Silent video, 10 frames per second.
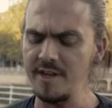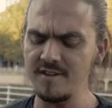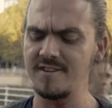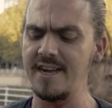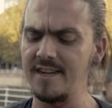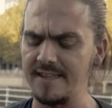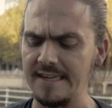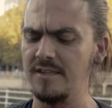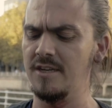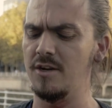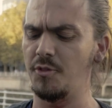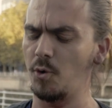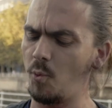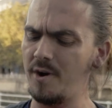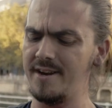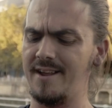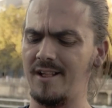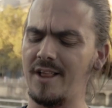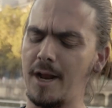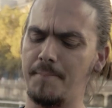we decided that, you know, there weren't
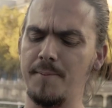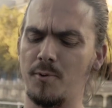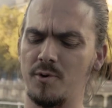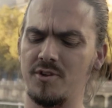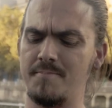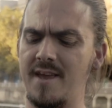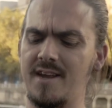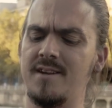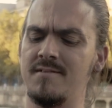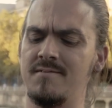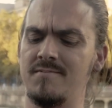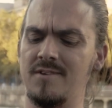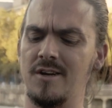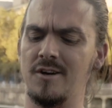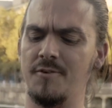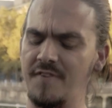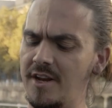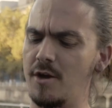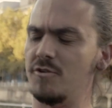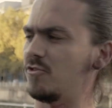a lot of people really making, you know,
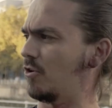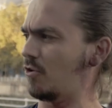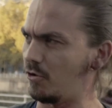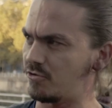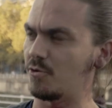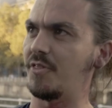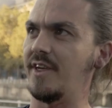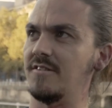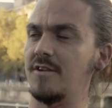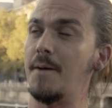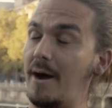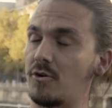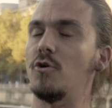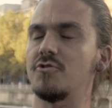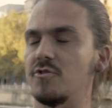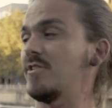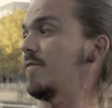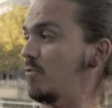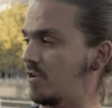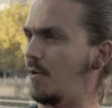videos or cultural things about cultural
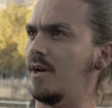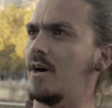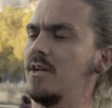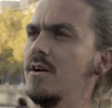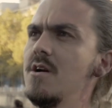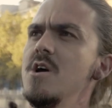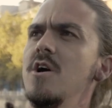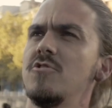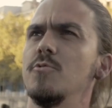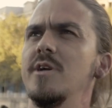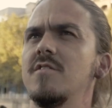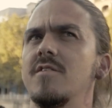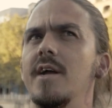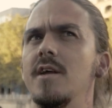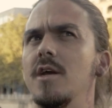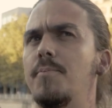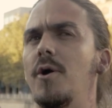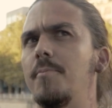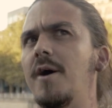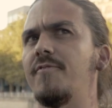stuff that was going on here. So we decided
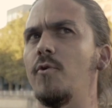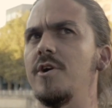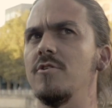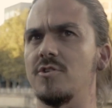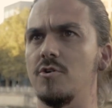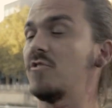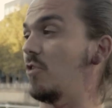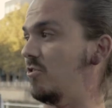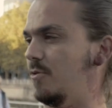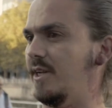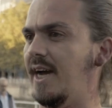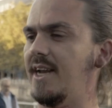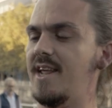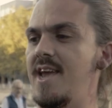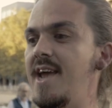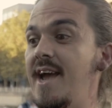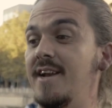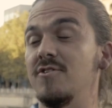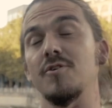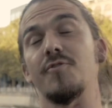probably about 4 years ago to start doing that,
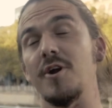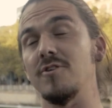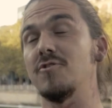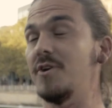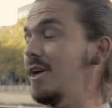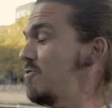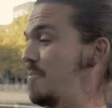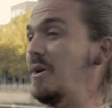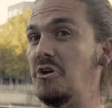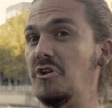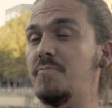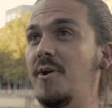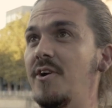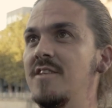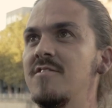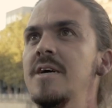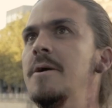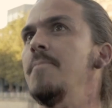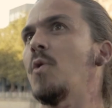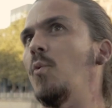and so far it's so good. It's been a good experience.
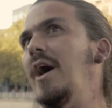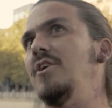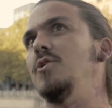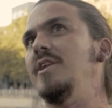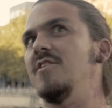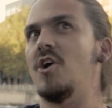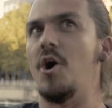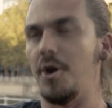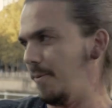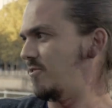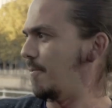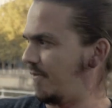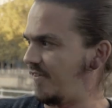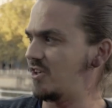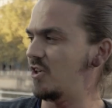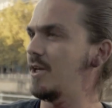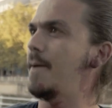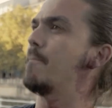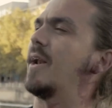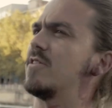We're not doing this 100%
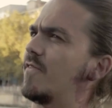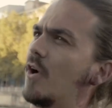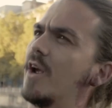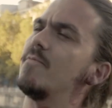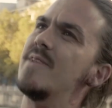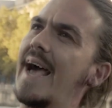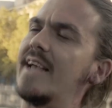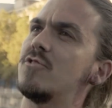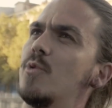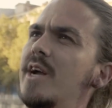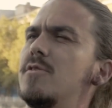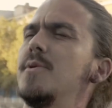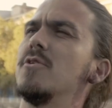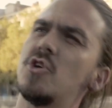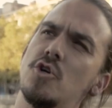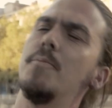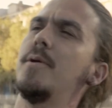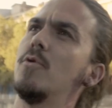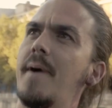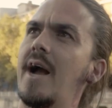professionally, but it's a very nice way to be able to show
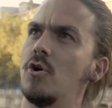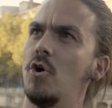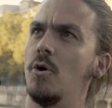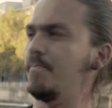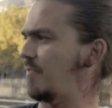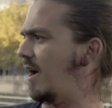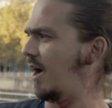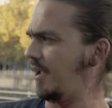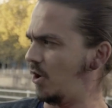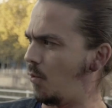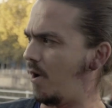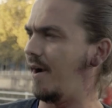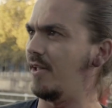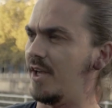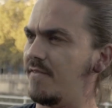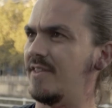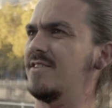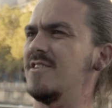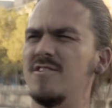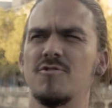people back home, you know, where I live, and
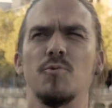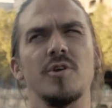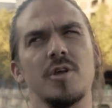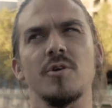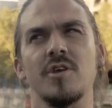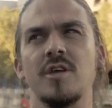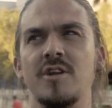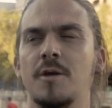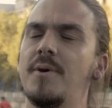that this is a really, really unique